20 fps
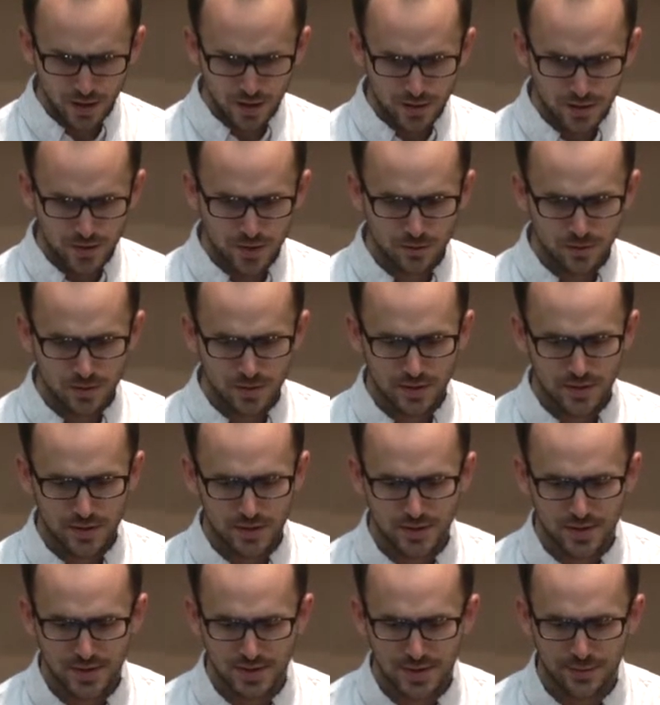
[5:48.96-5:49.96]
So
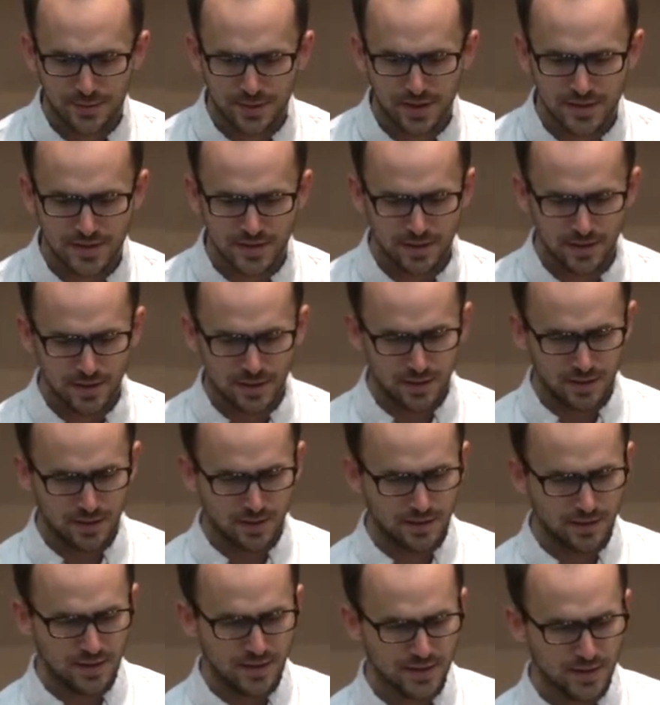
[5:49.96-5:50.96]
to summarize
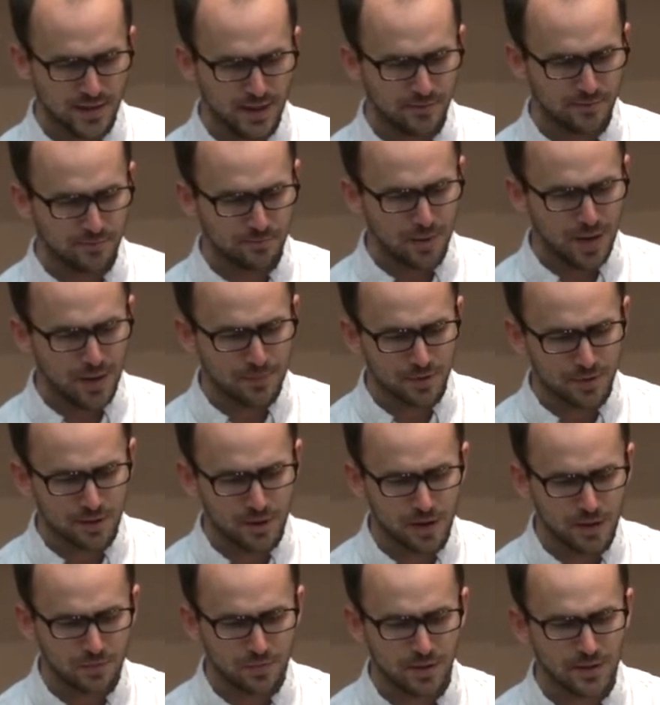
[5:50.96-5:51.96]
these kind of popular
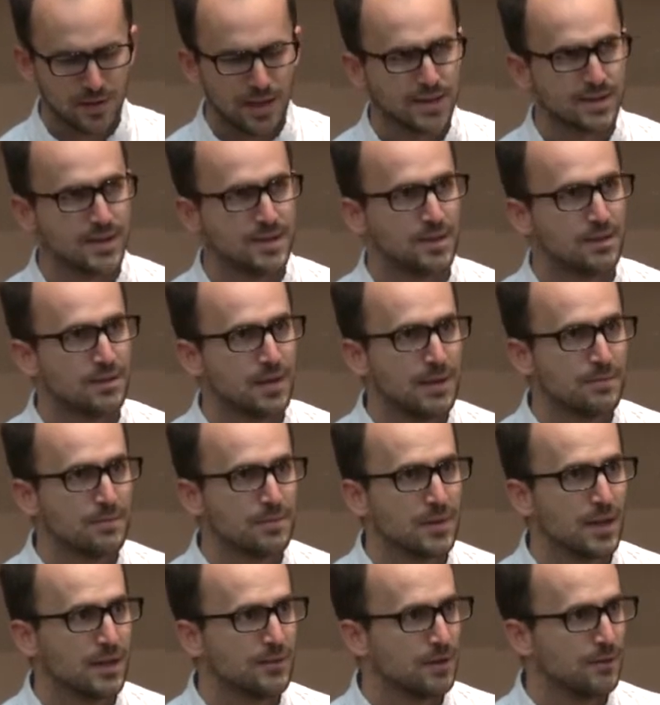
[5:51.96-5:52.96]
hardware classes, I'll
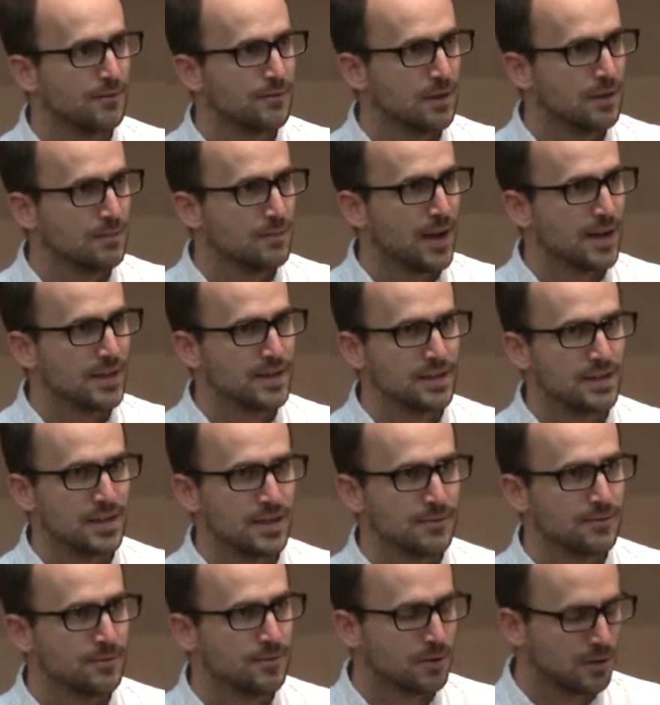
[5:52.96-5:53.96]
keep kind of referring back to
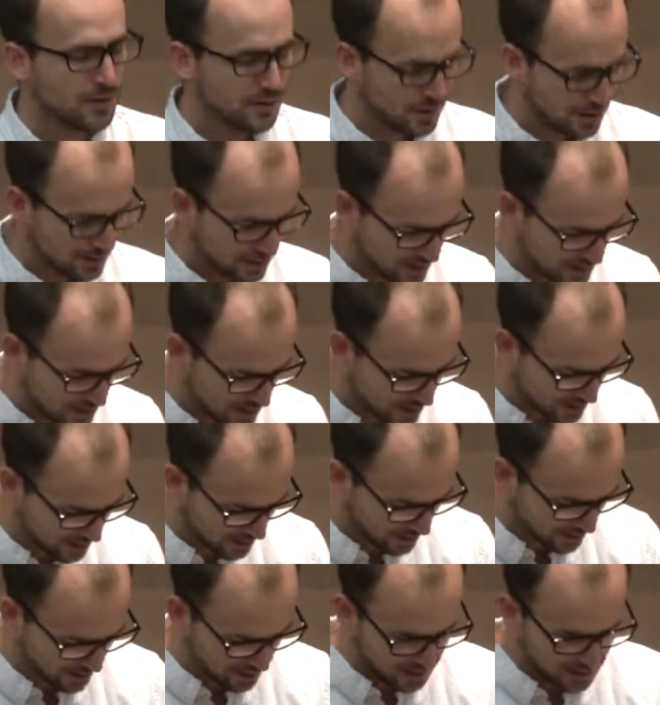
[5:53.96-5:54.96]
these 4 throughout the talk.
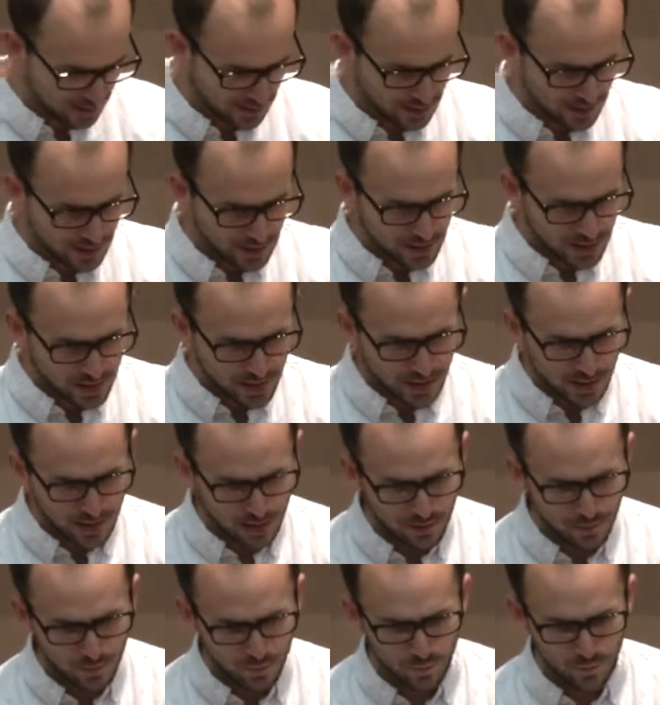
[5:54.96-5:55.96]

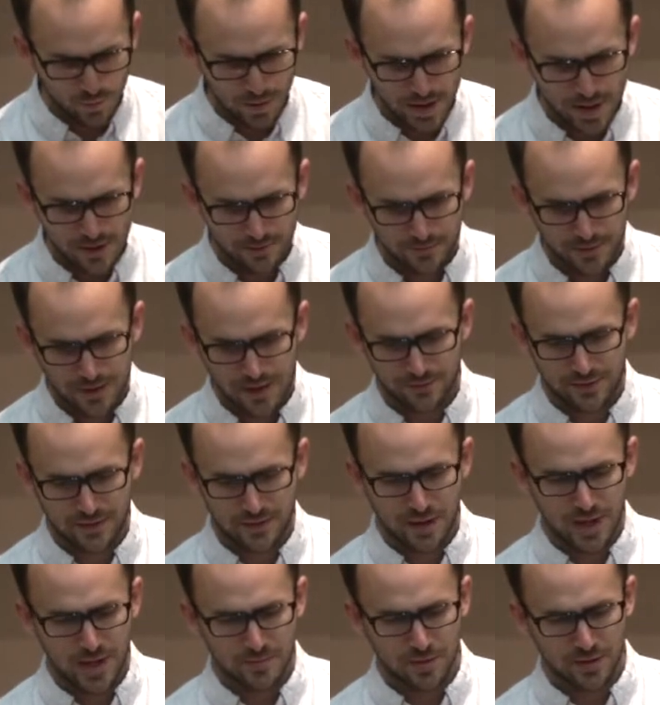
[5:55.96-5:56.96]
We have kind of
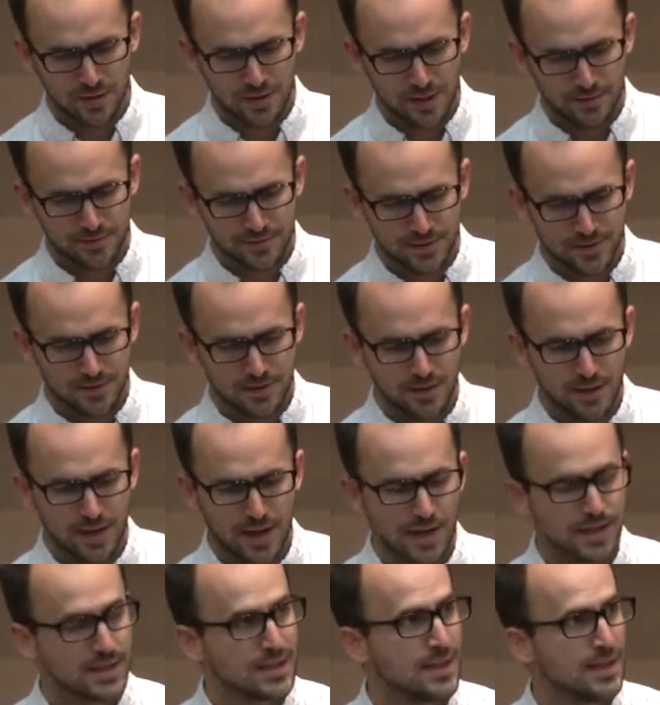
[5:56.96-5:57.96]
in the upper left the
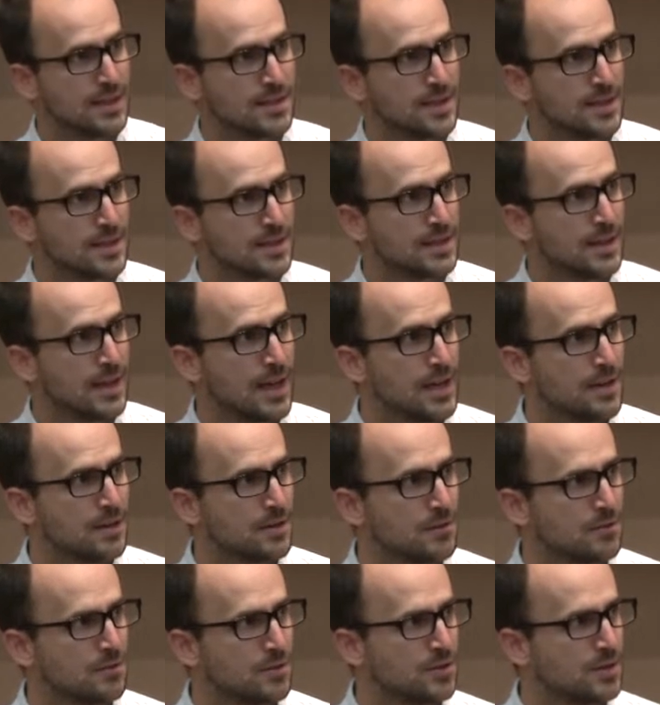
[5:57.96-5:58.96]
x86 land,
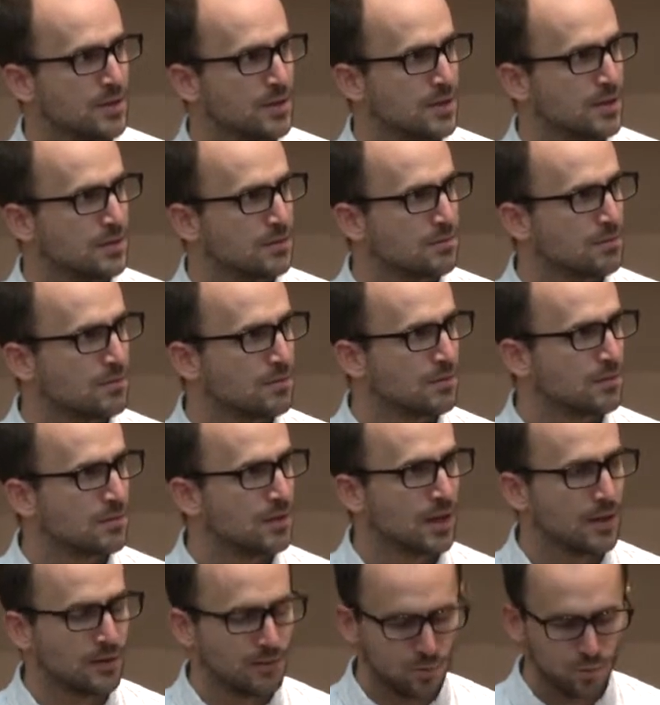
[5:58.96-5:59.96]
which is
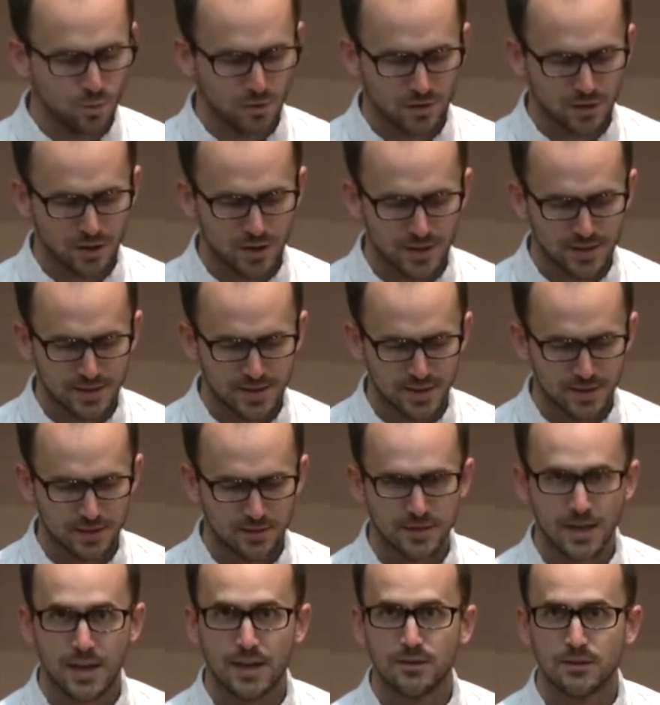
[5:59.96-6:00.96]
kind of, ROS
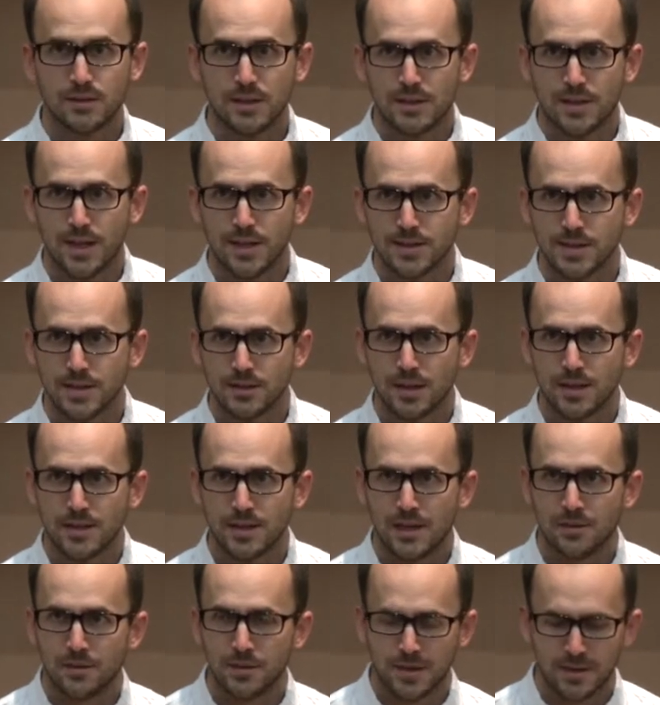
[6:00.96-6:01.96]
does that really nicely right
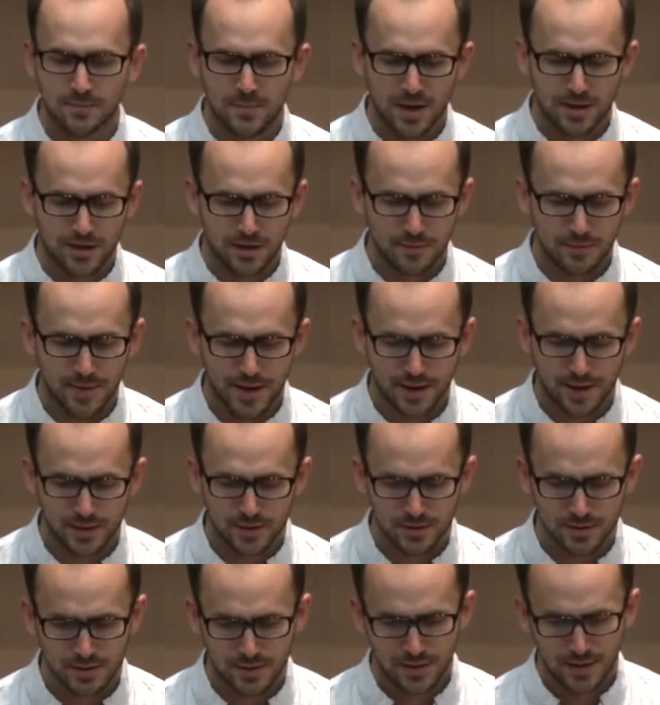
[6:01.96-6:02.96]
now with the binary
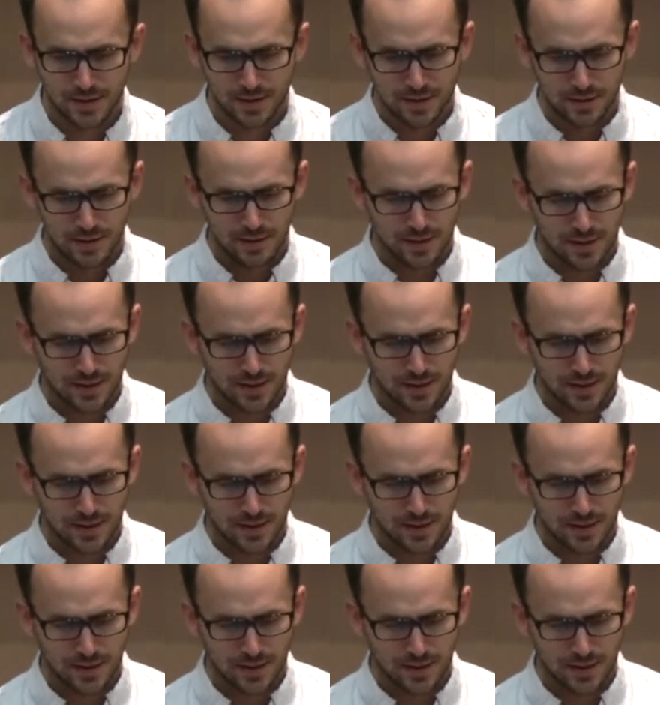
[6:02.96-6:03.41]
package. You